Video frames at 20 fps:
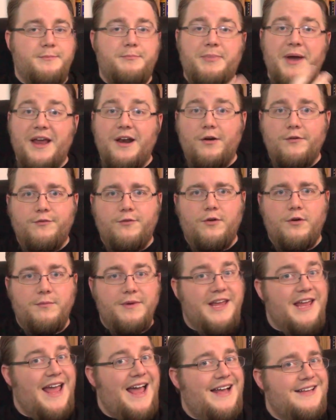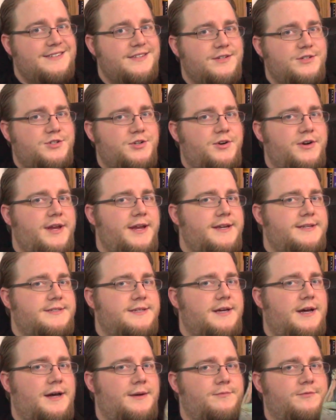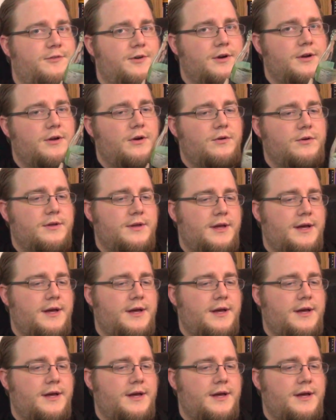better for me as a treat for Coke,